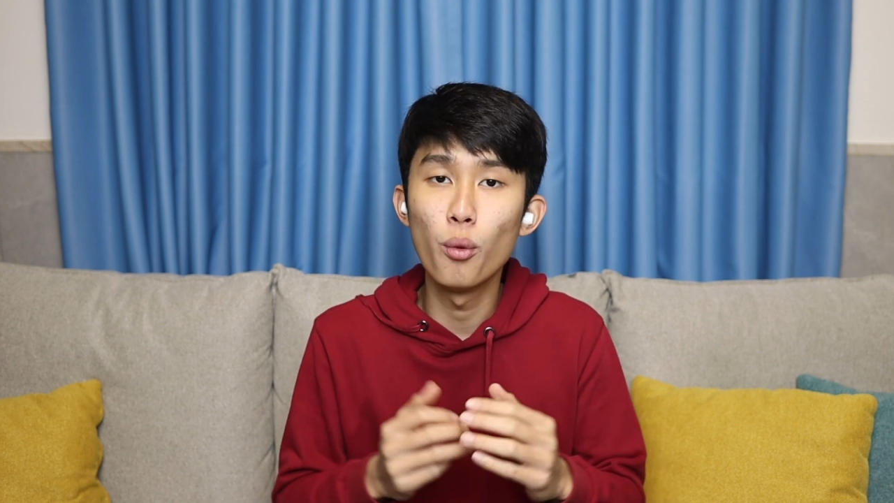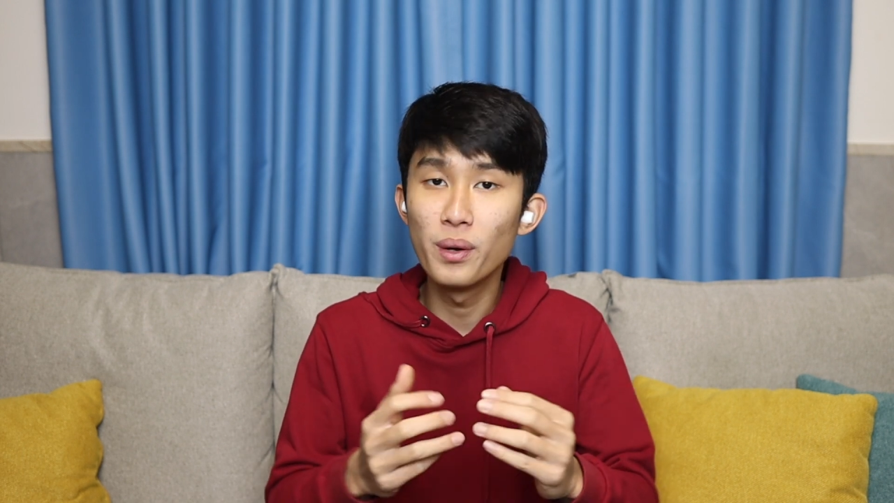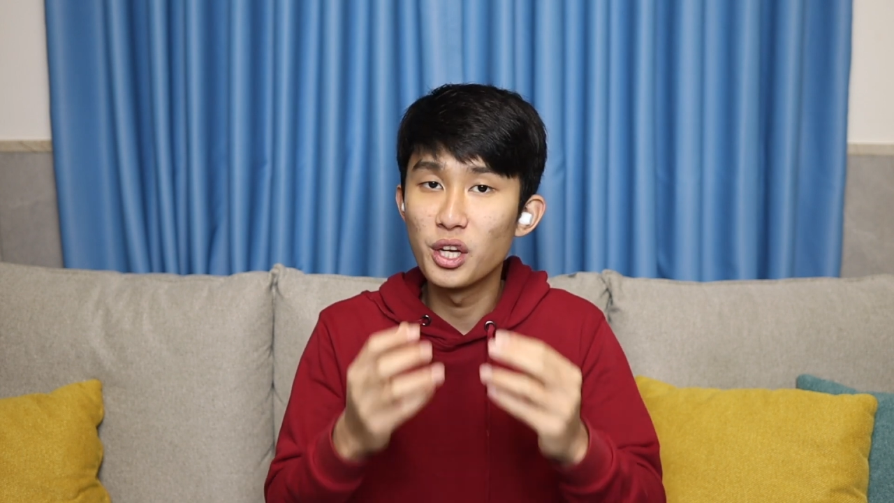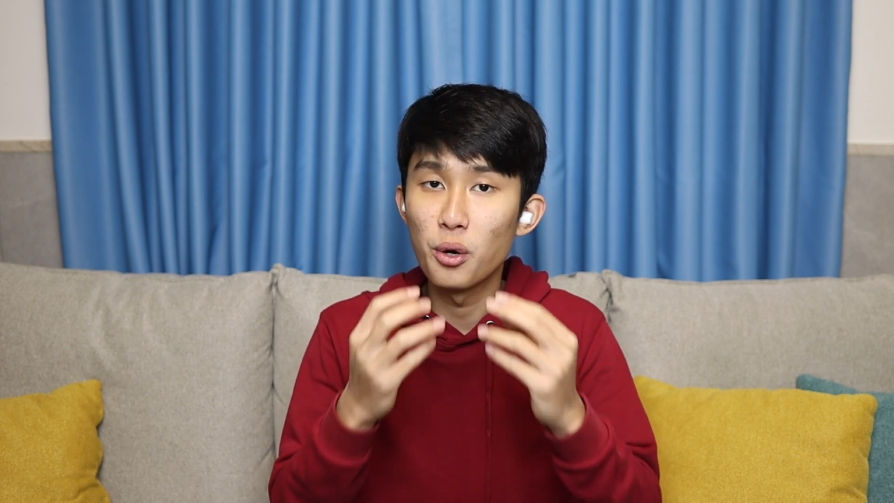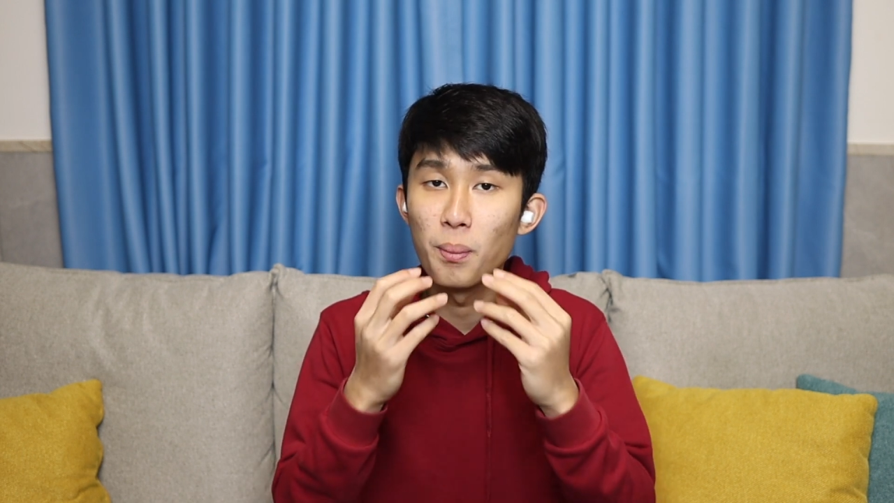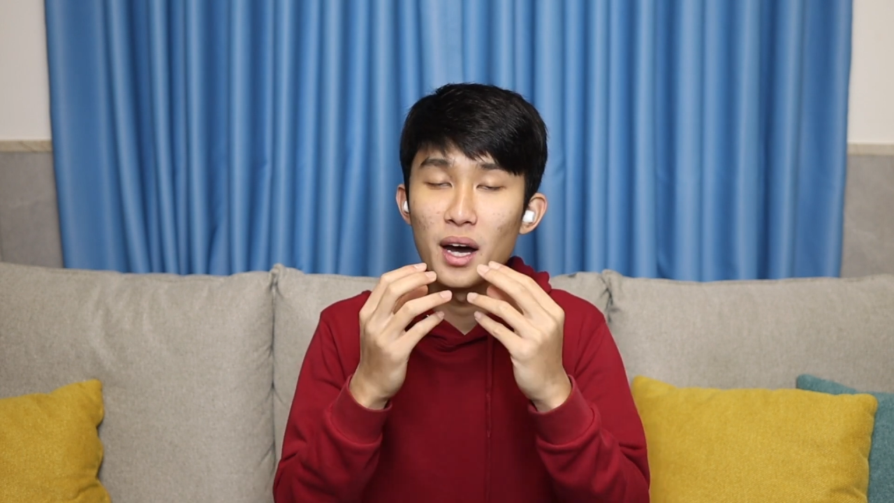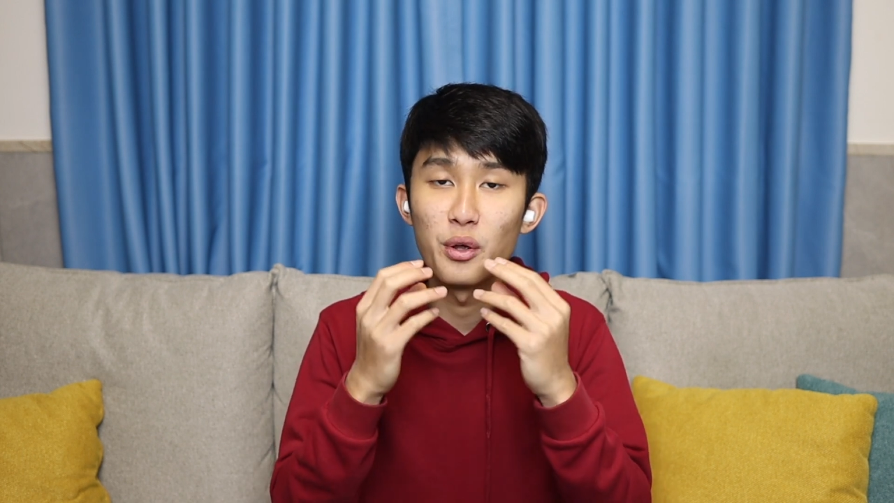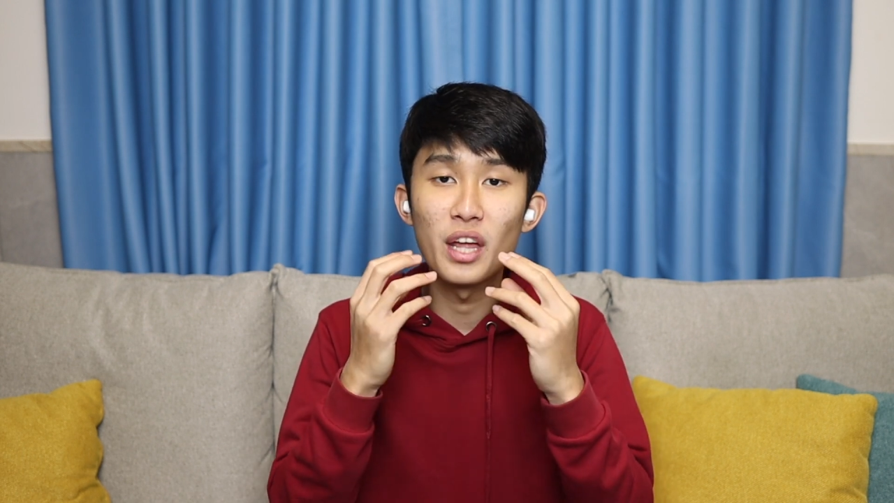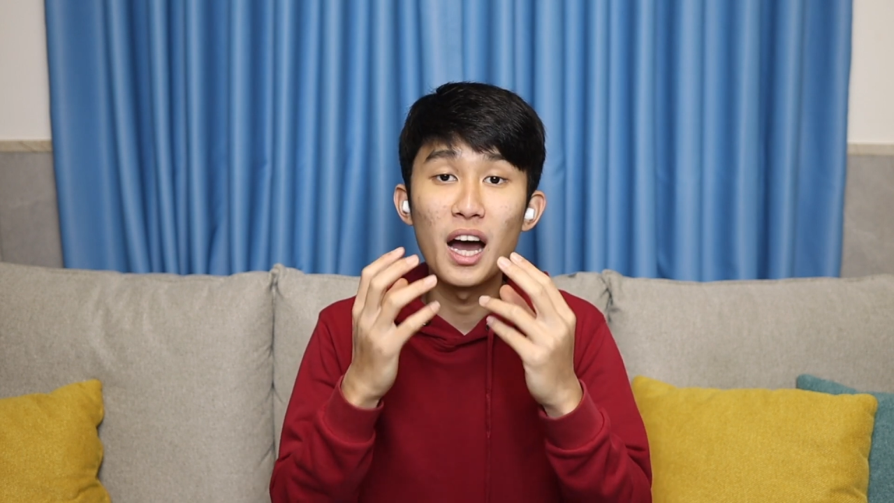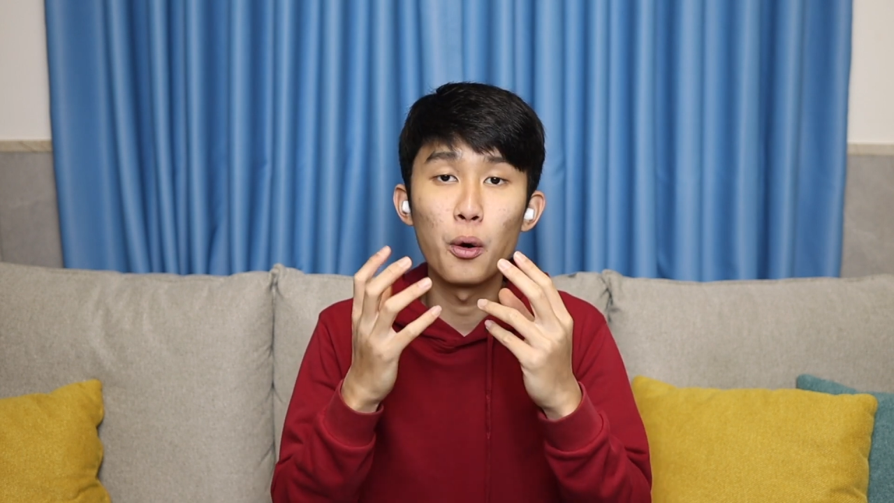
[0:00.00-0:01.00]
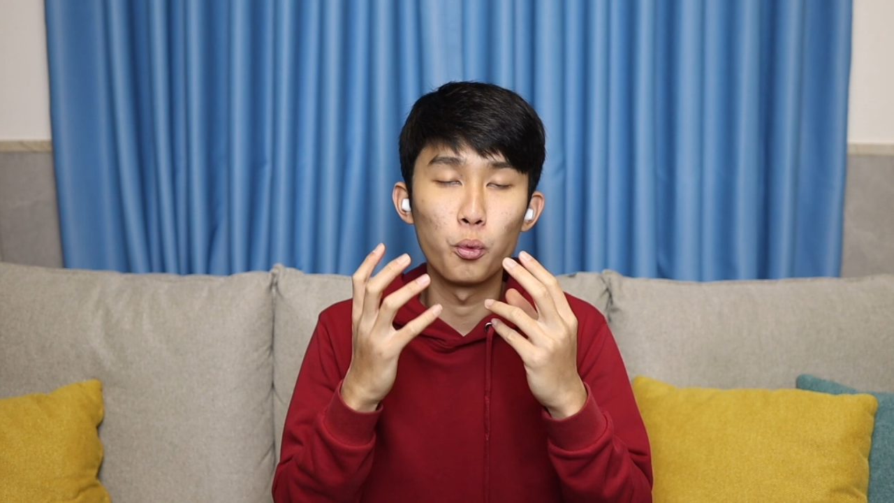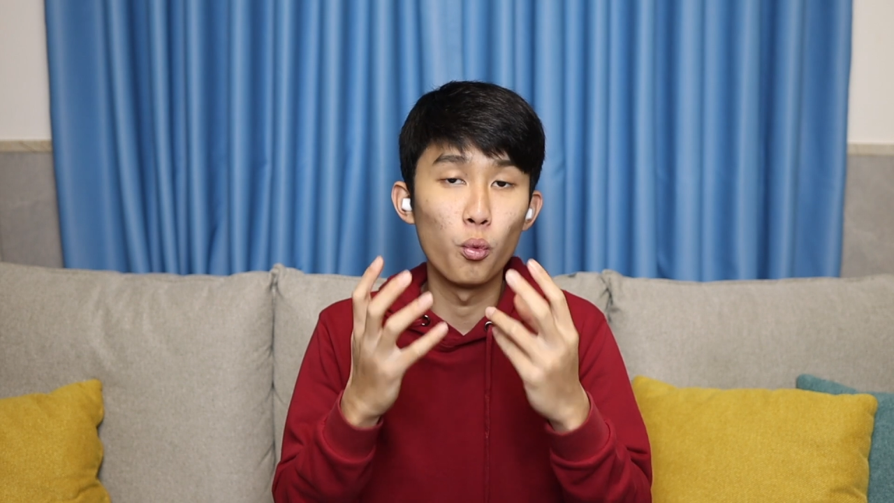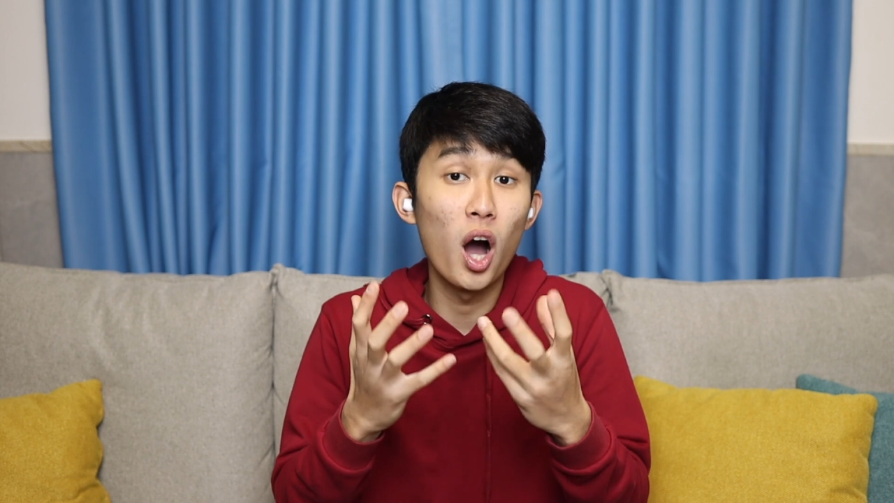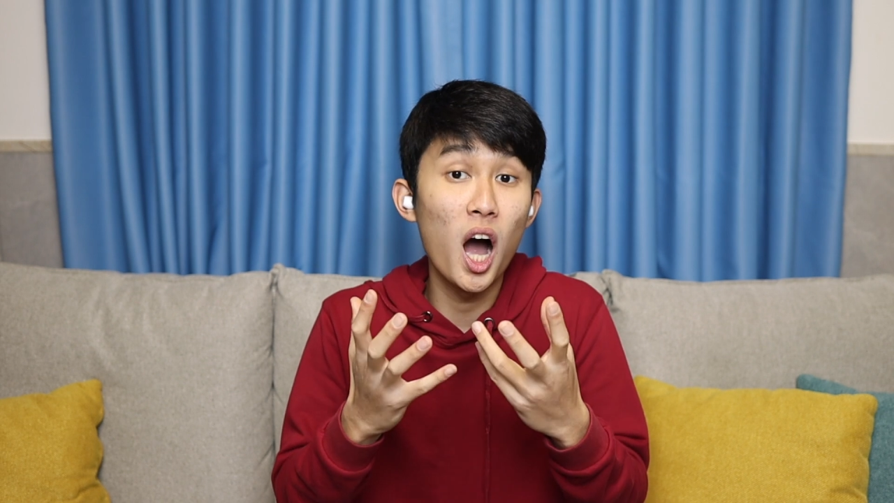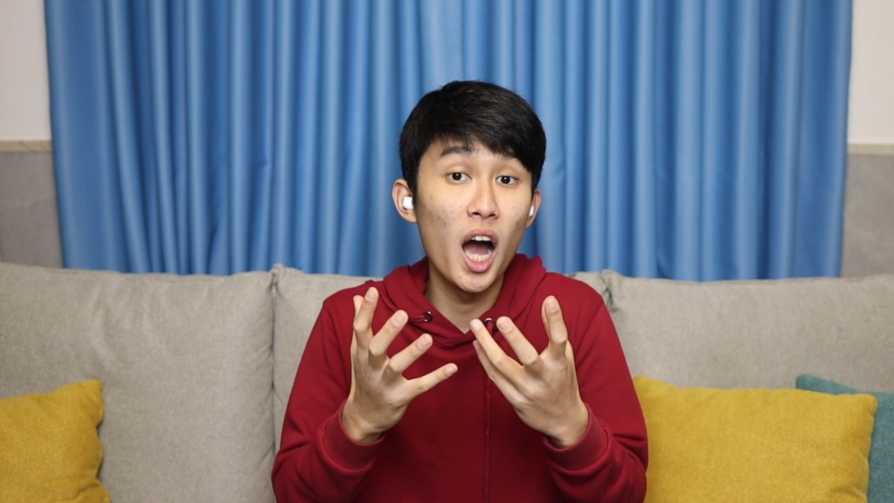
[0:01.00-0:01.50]
open your mouth out
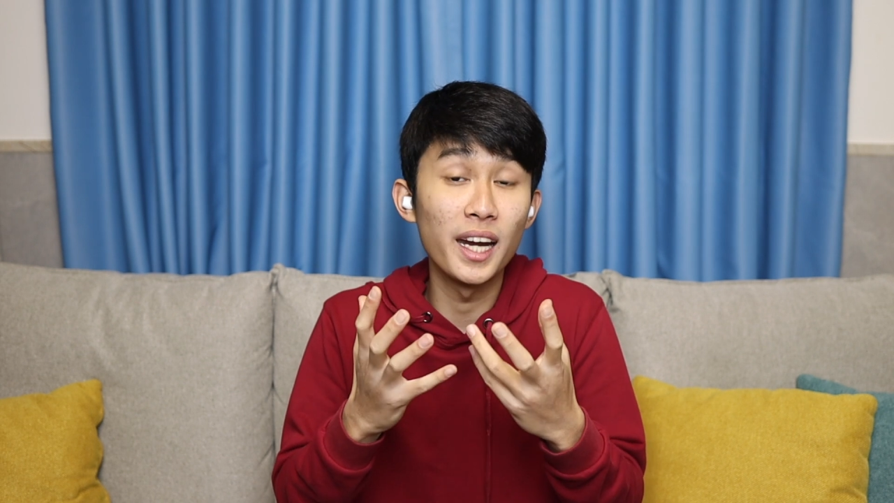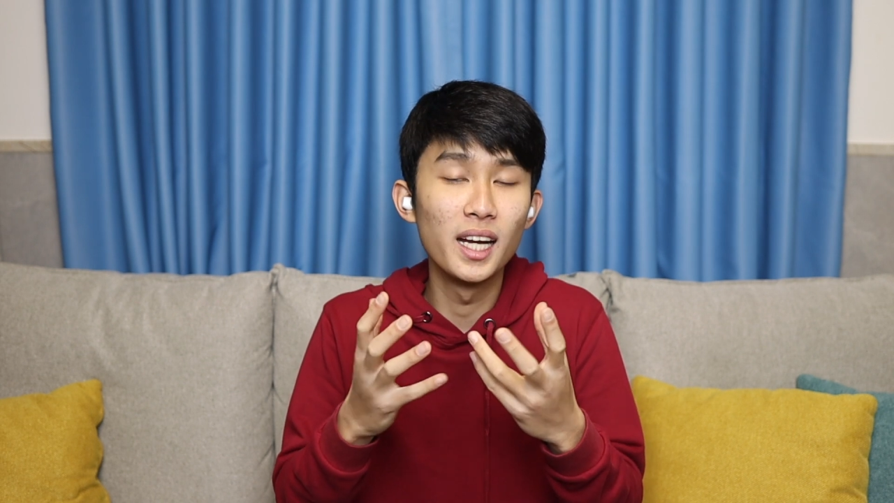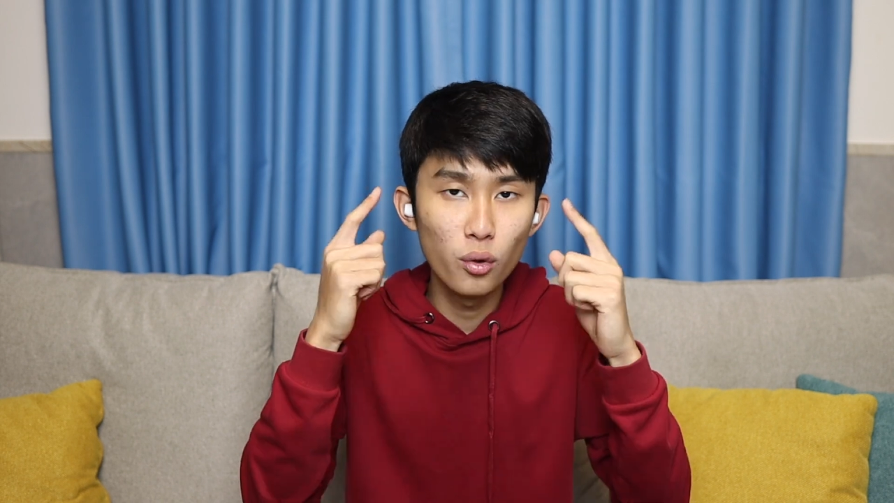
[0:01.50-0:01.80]
wide.